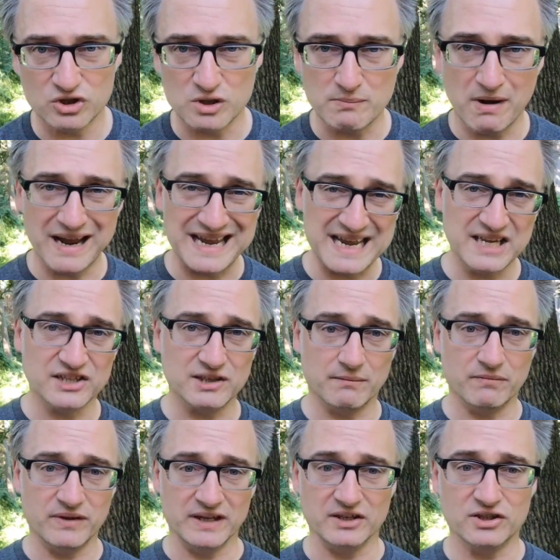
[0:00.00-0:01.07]
You might hit
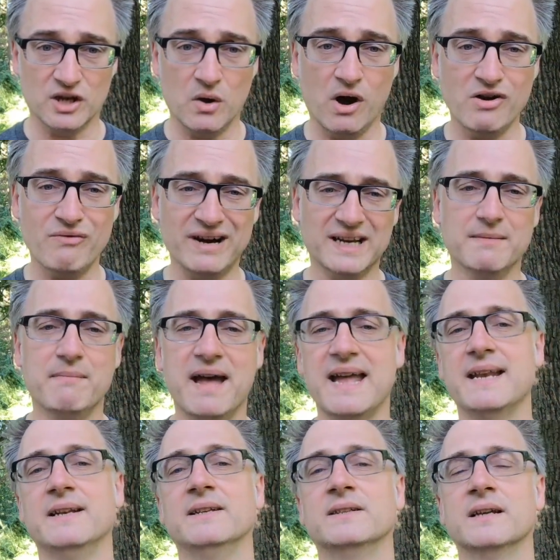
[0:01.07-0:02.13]
something. So I
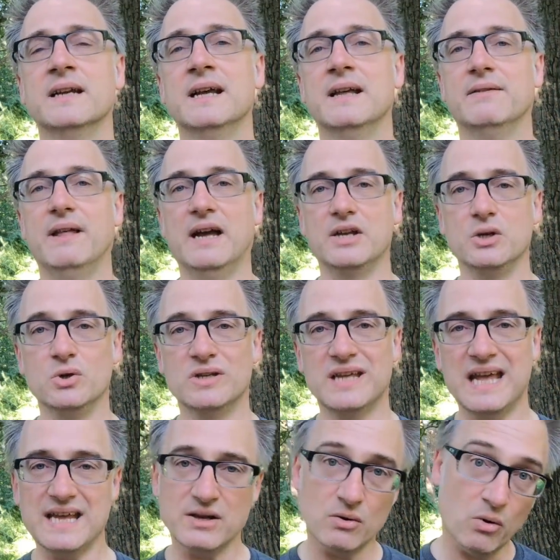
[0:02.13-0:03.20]
recommend that you
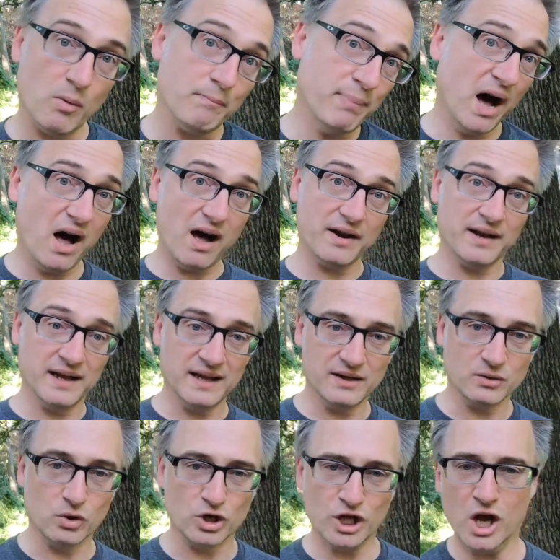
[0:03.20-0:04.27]
get your partner,
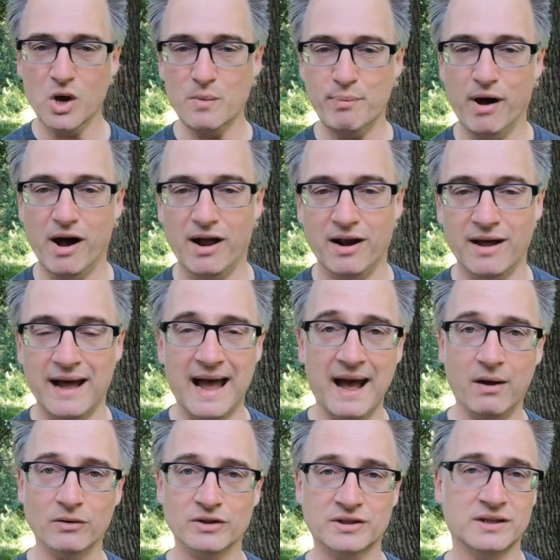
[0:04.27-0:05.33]
your co-pilot
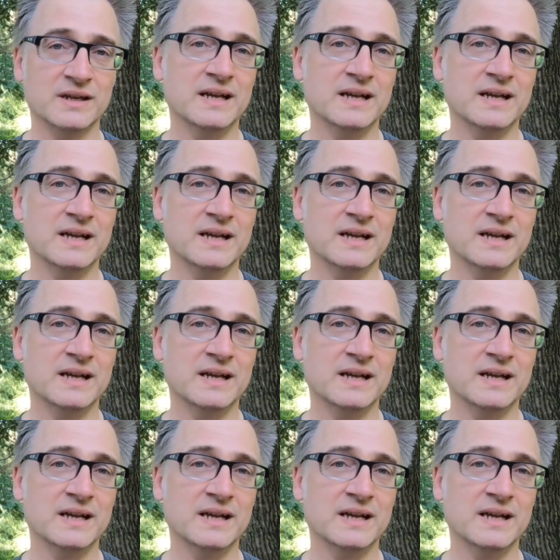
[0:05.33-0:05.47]
out,